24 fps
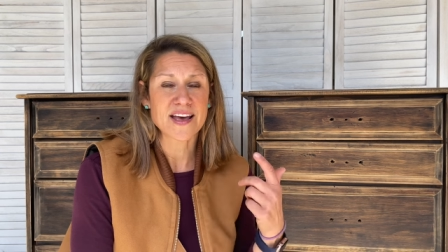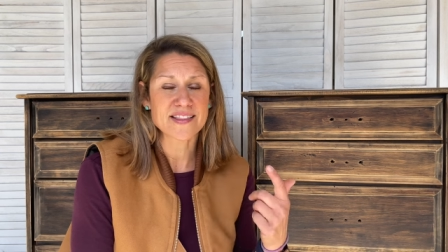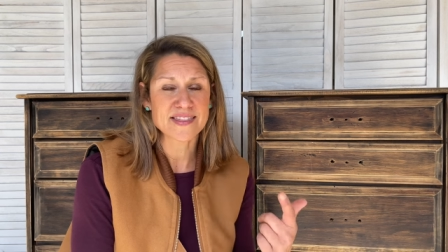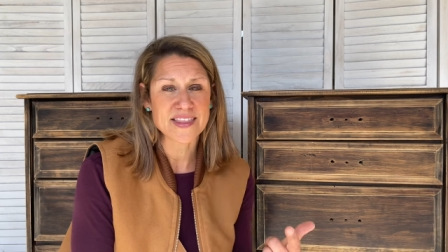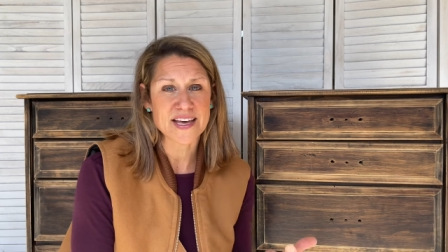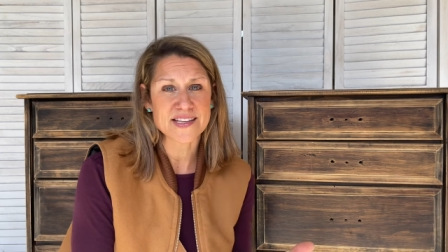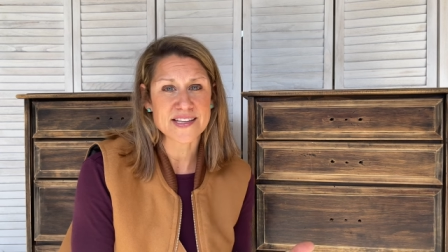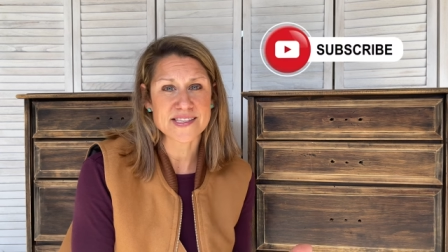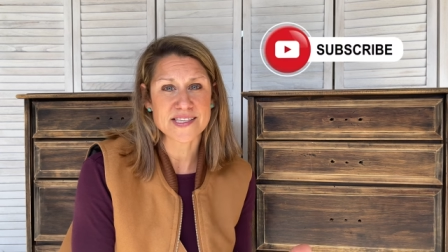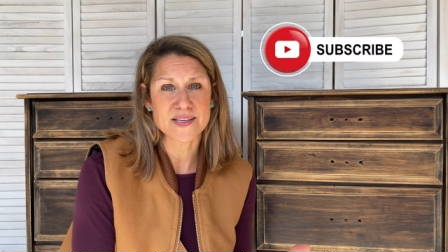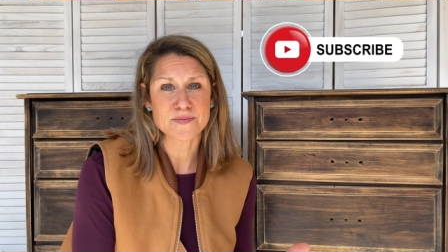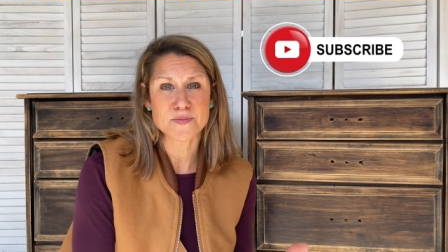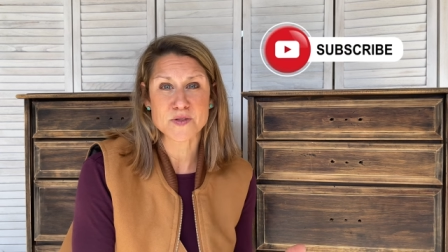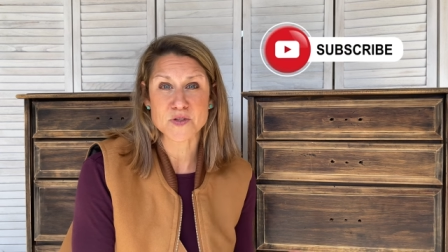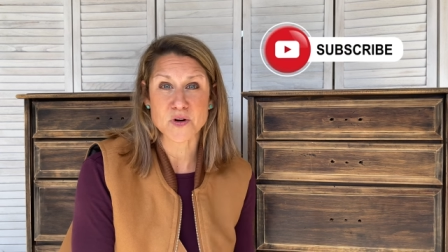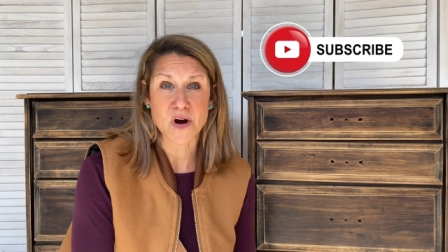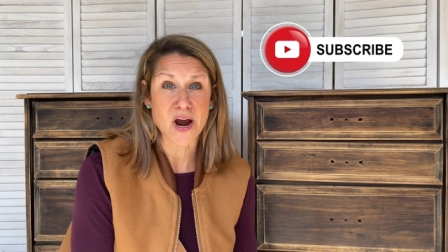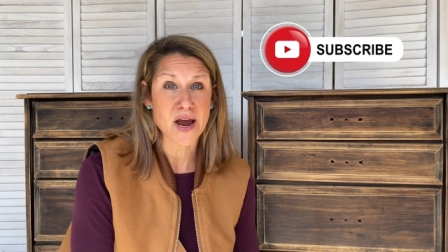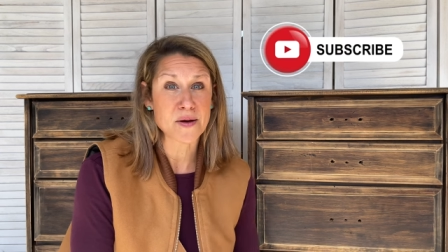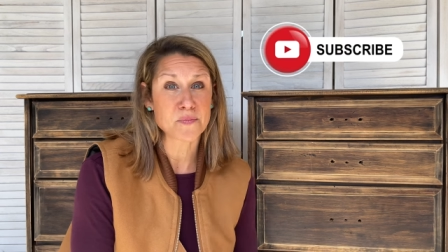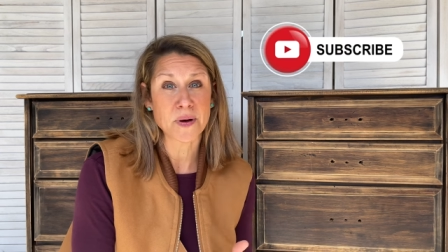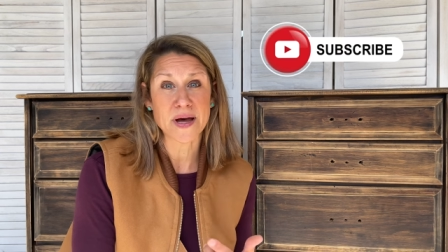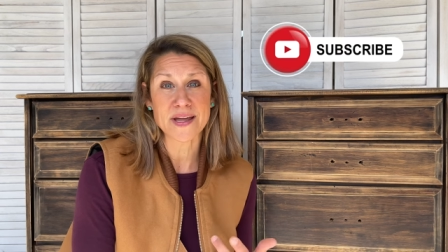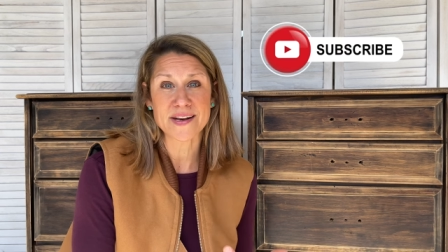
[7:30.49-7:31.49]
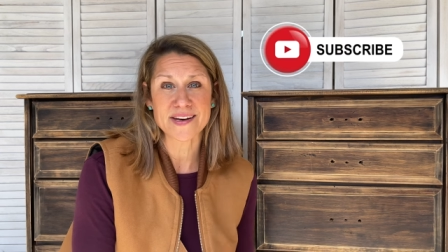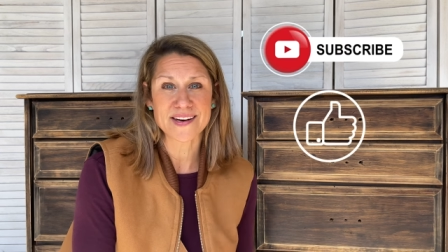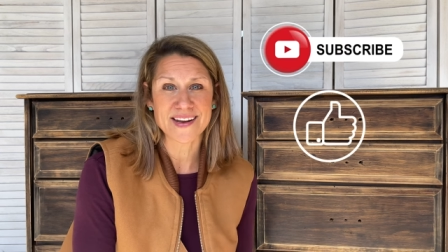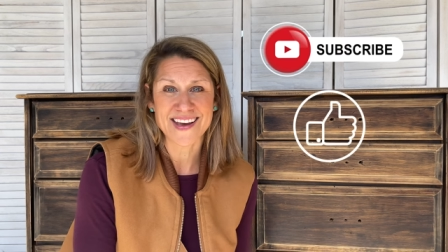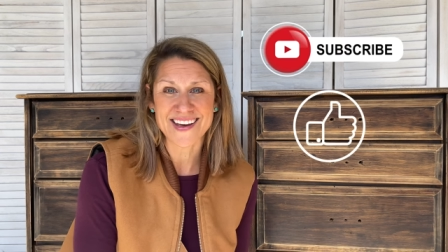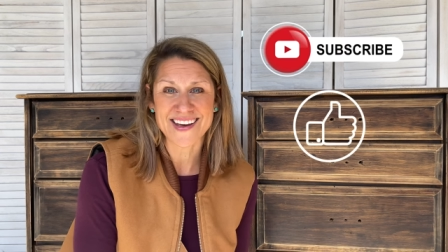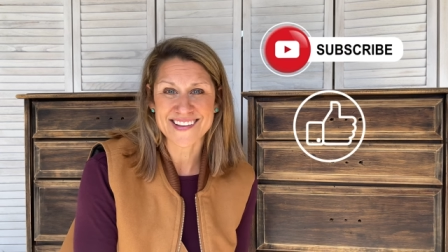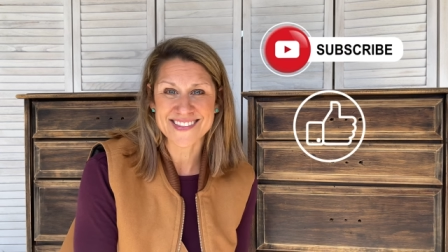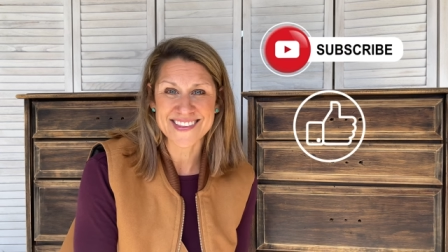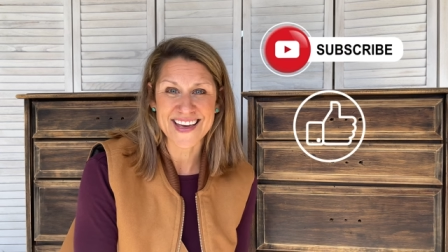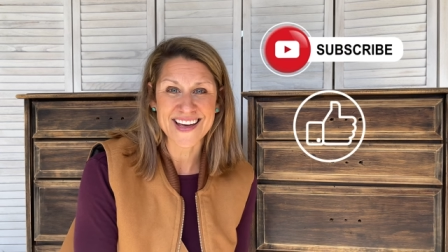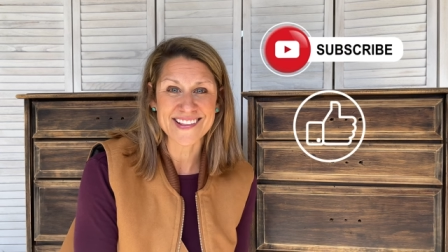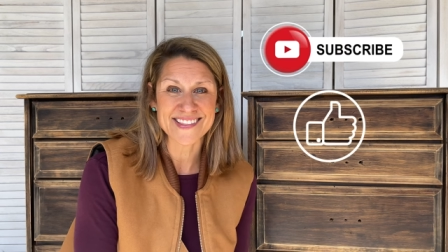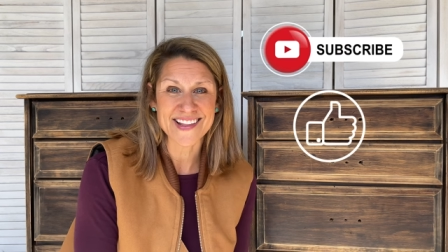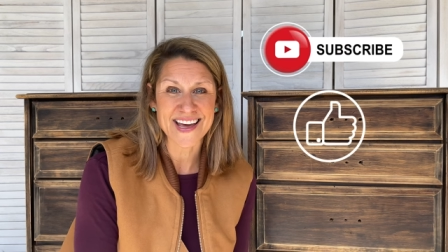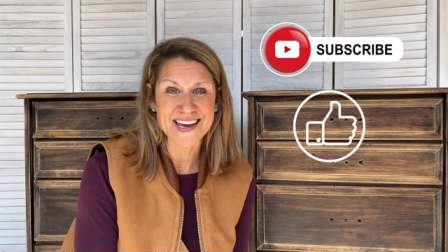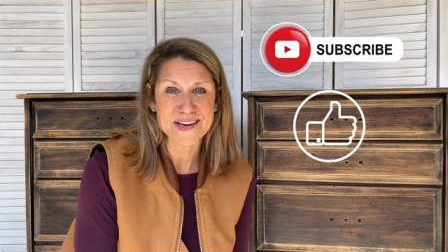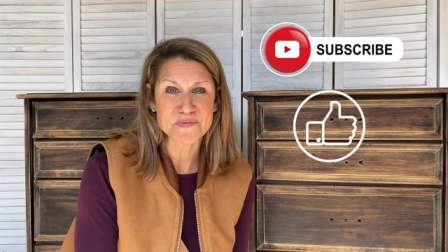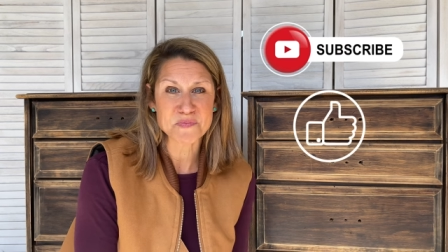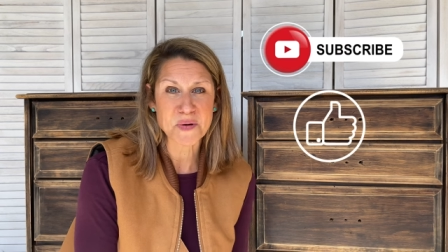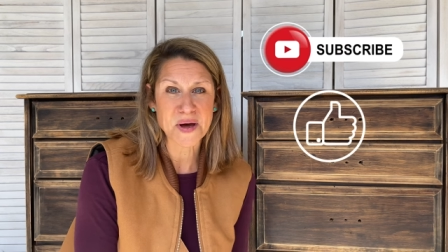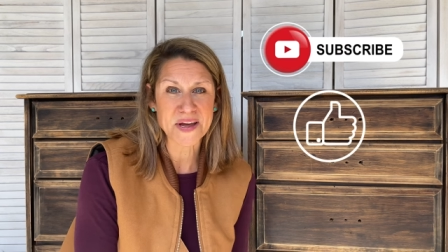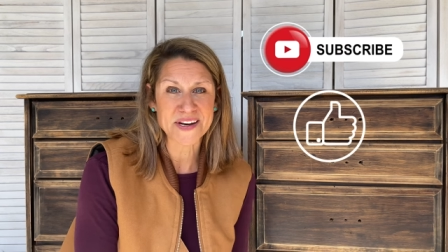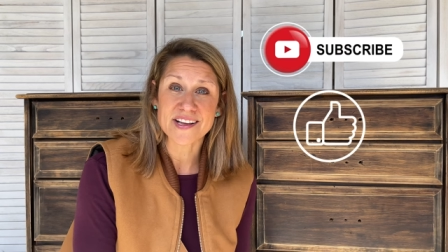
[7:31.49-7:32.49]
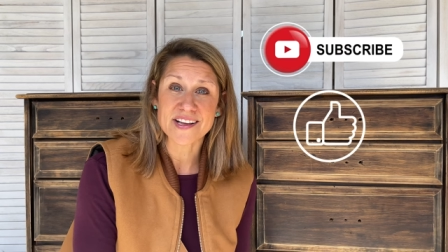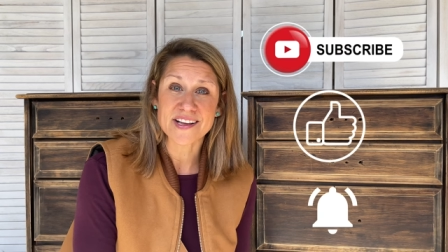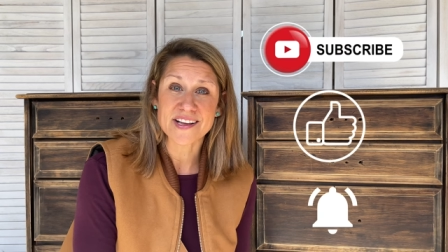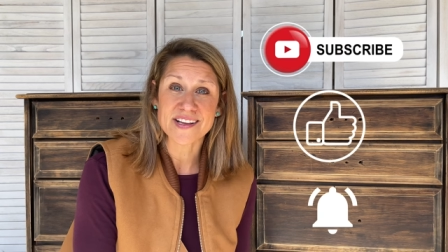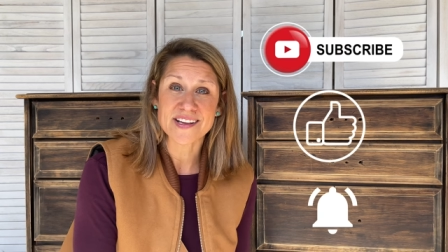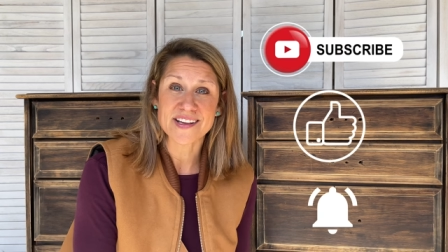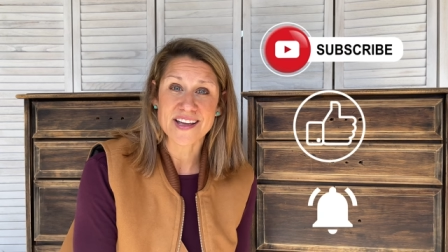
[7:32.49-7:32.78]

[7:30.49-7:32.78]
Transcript: Hit that subscribe button, hit that like button